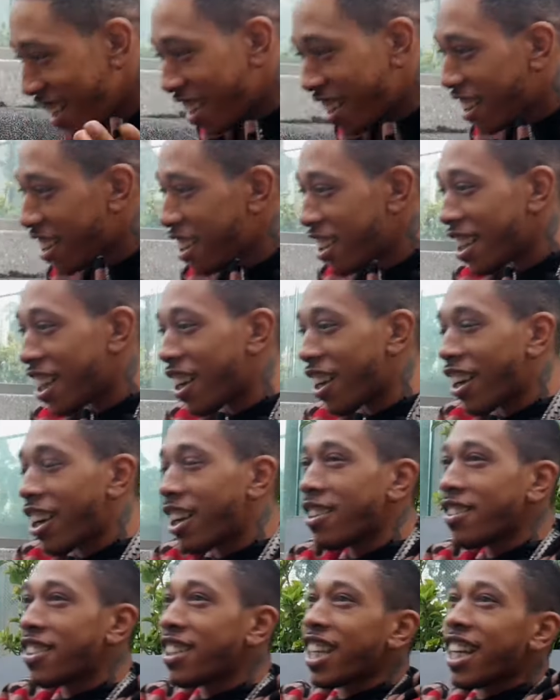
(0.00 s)
You know what
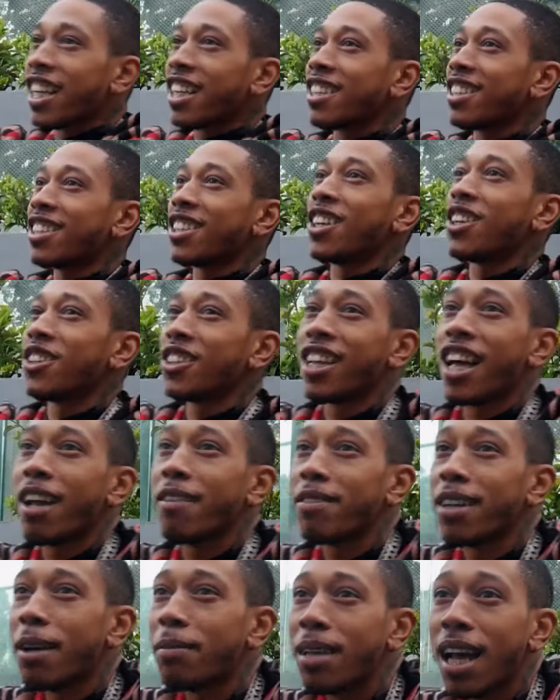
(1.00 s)
I'm saying? So life,
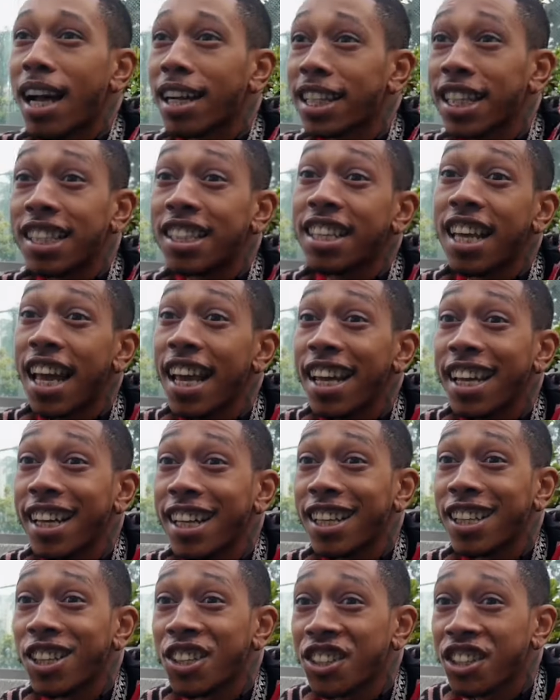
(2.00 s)
I'm not content
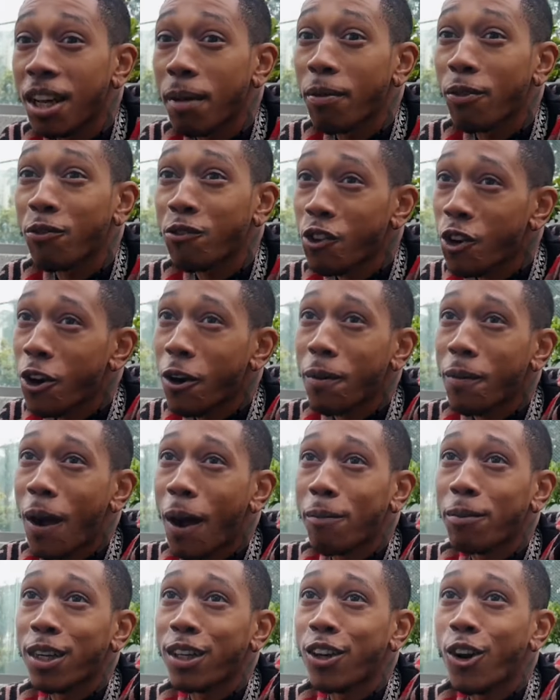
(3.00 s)
in no shape or form. I'm
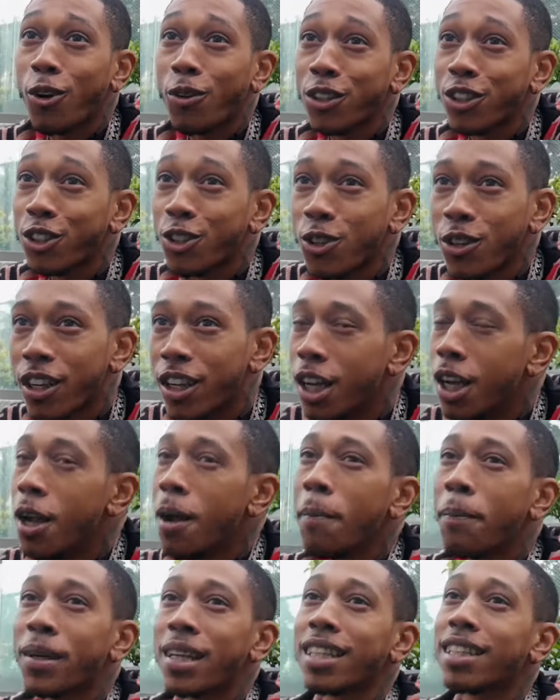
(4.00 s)
gonna always do it,
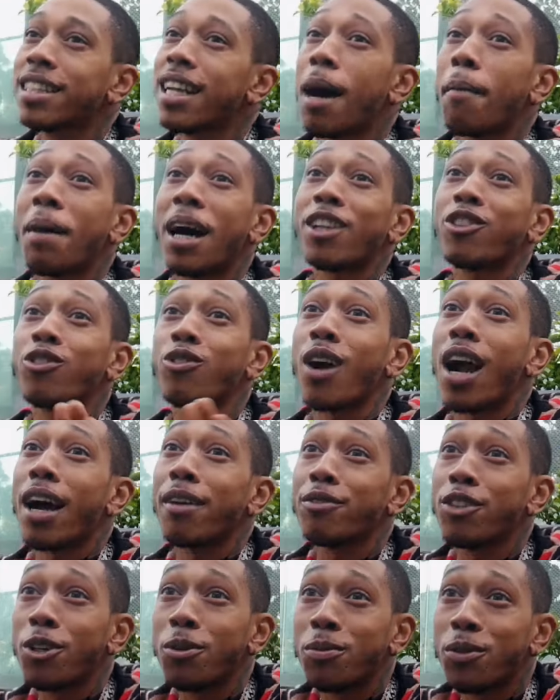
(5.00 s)
but it's not my thrive
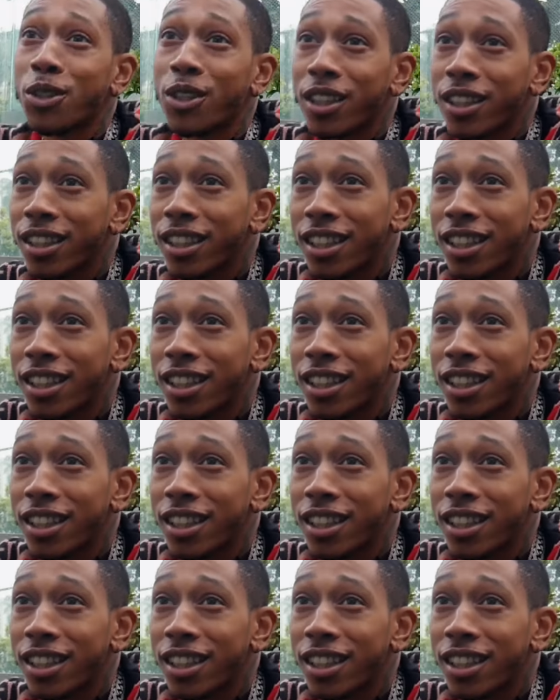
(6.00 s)
no more.